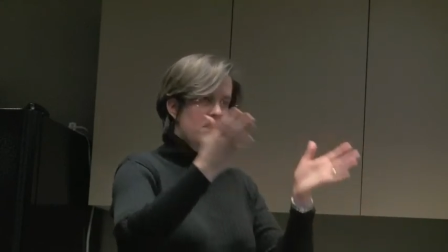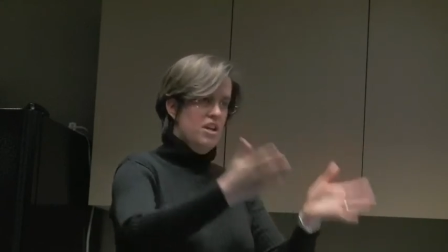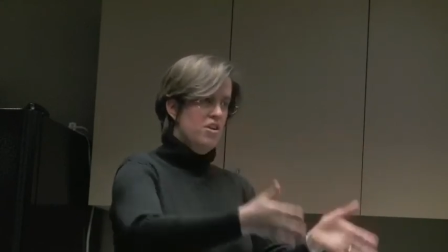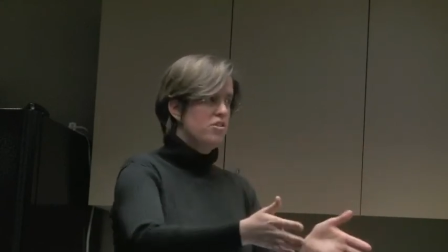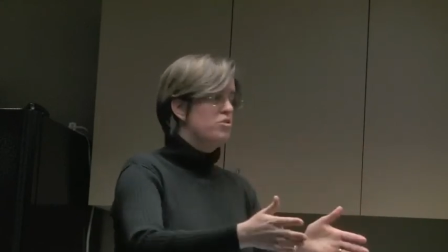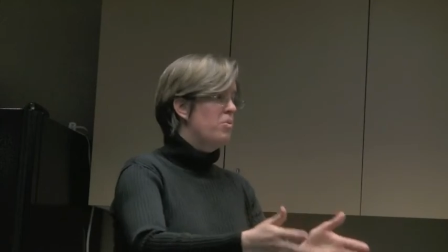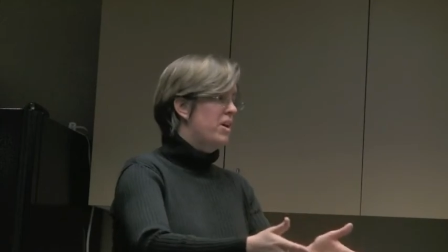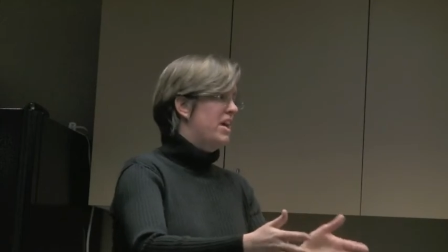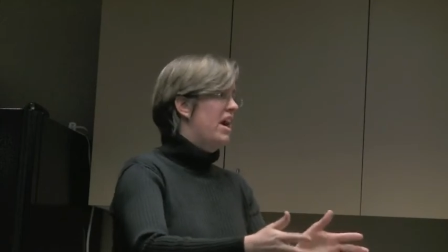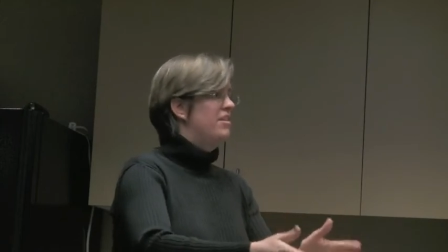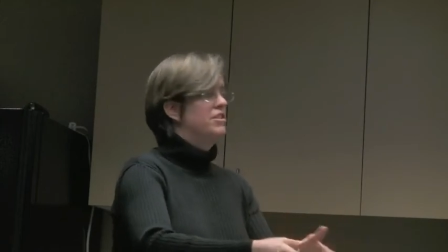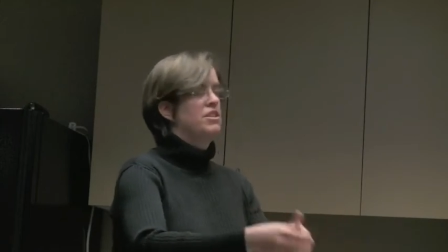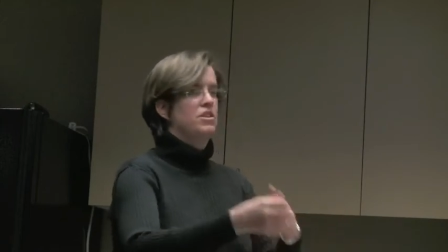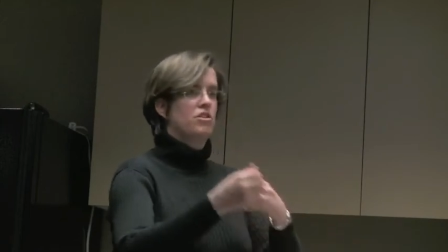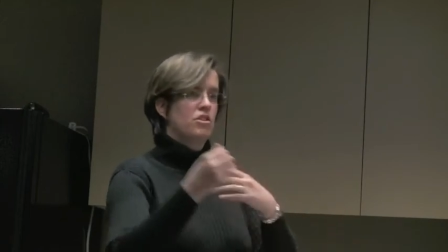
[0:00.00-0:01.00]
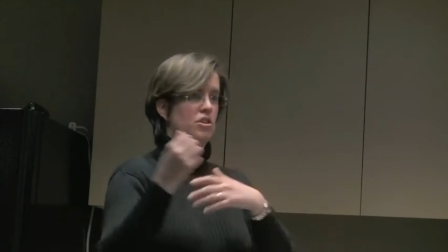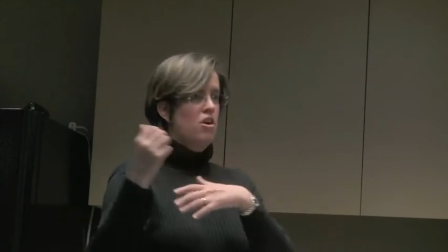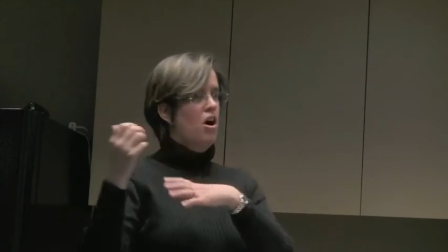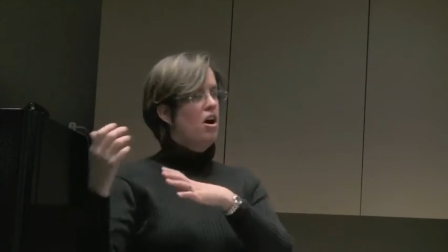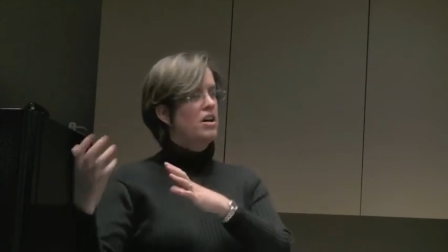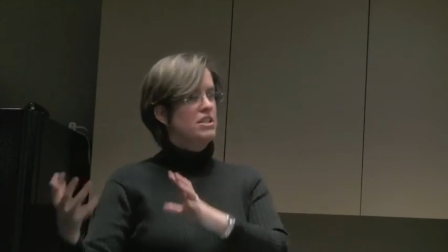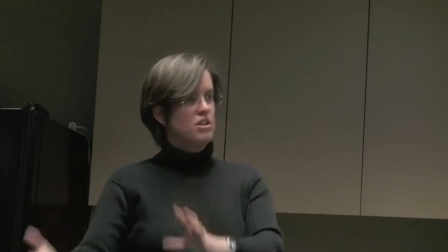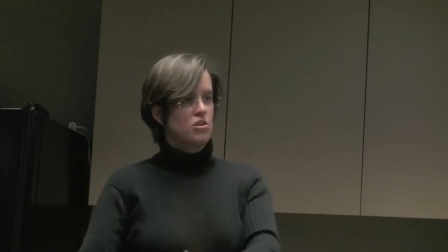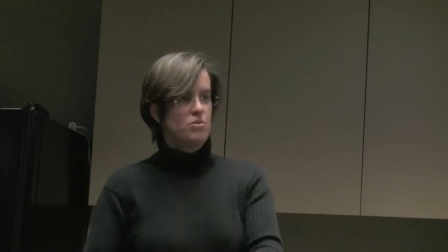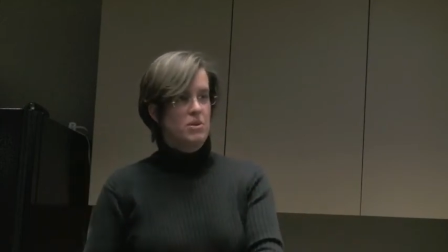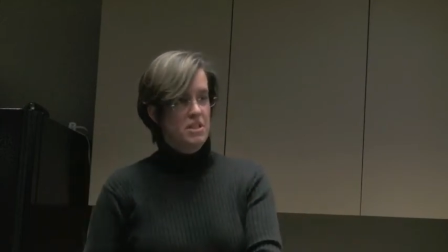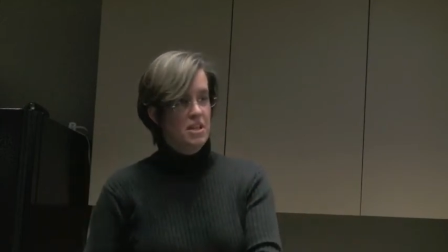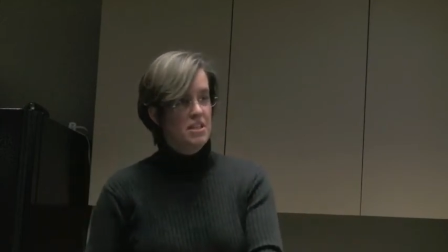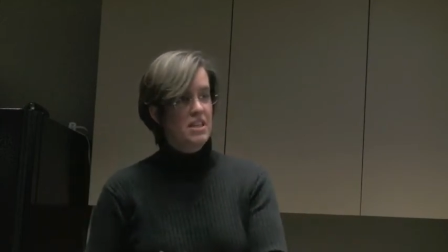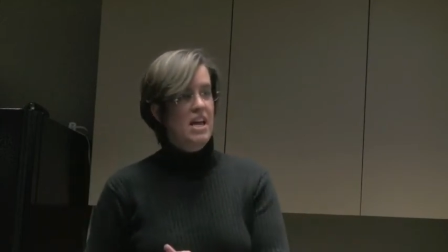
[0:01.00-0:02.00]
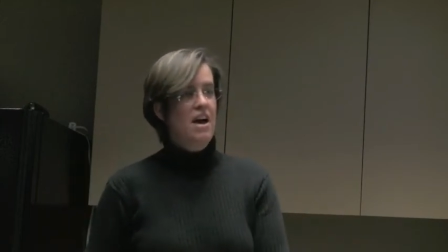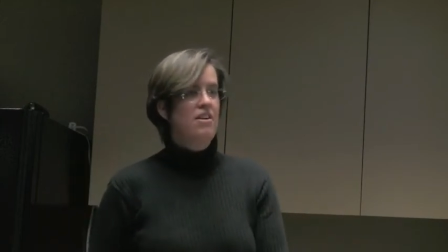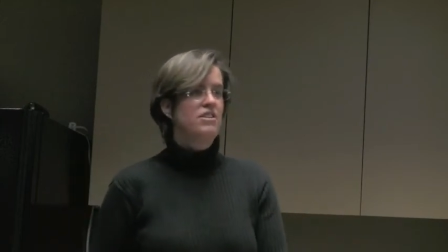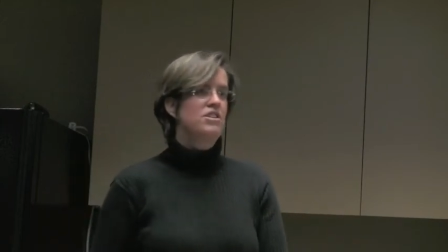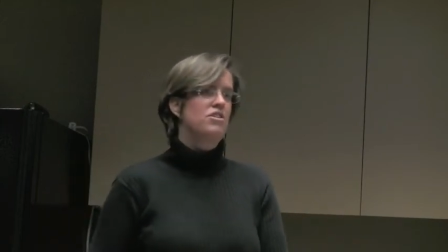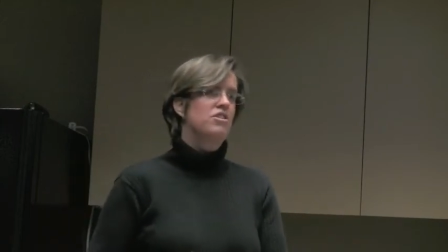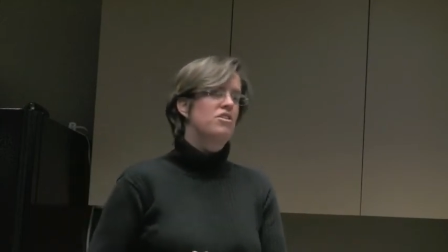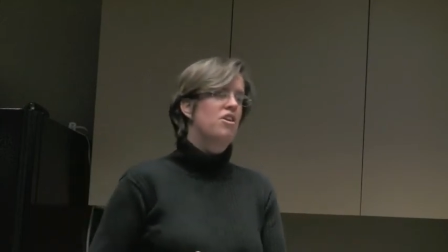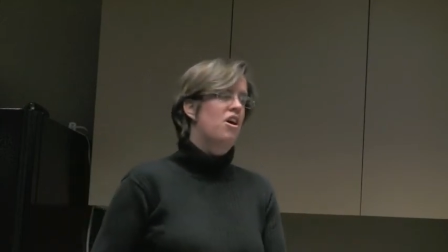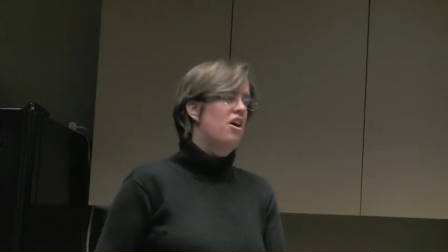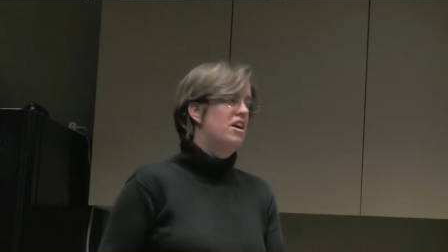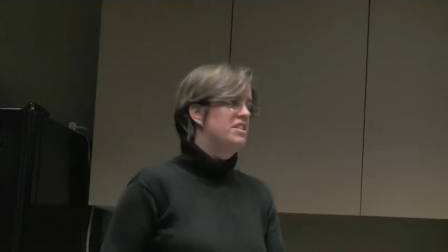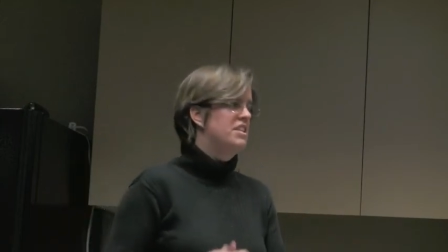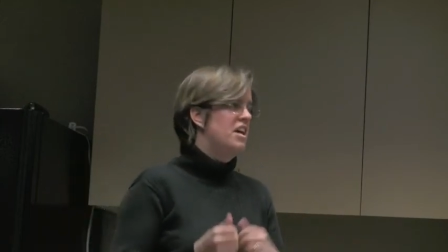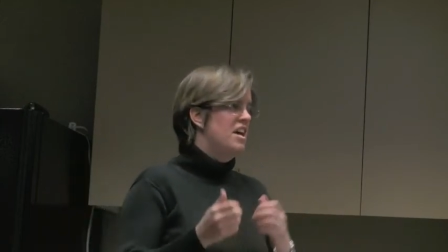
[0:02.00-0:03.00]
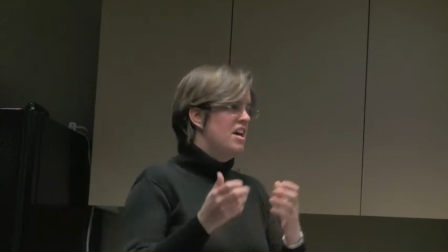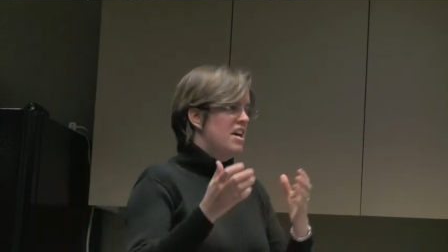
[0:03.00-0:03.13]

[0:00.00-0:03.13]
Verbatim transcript: here's what counts as a good cause, here's what doesn't count as a good cause,